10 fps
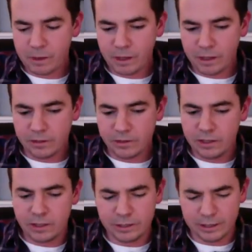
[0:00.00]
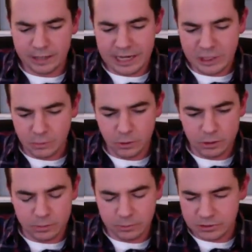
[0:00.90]
And Angie
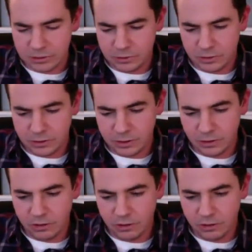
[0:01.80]
Moyer, the person that